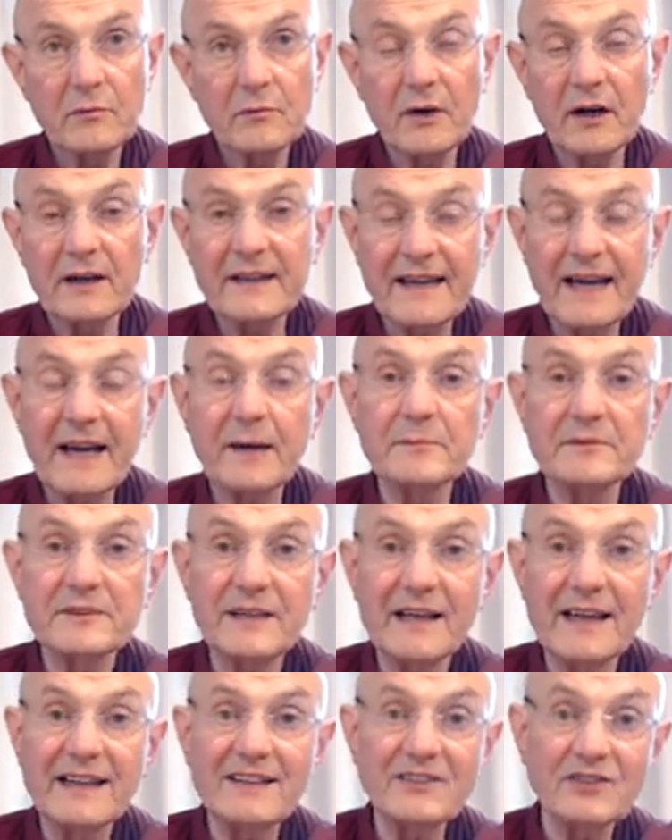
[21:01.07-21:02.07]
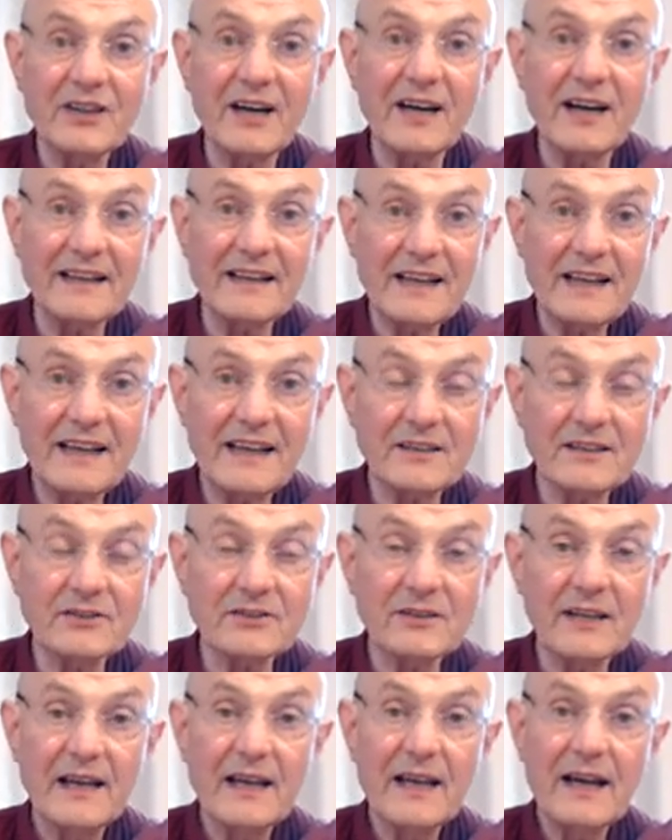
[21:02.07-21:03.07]
were kept in
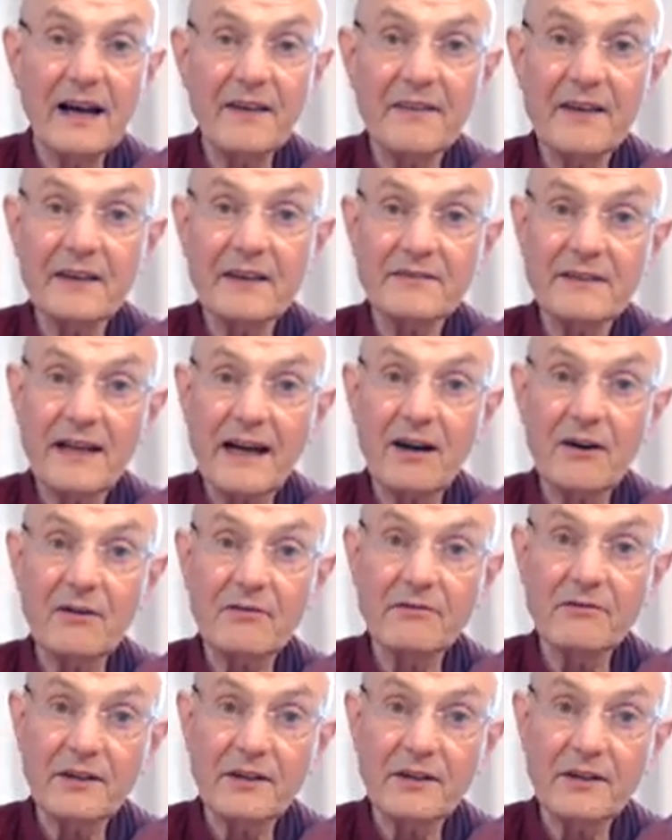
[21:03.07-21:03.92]
Chinese, and they've now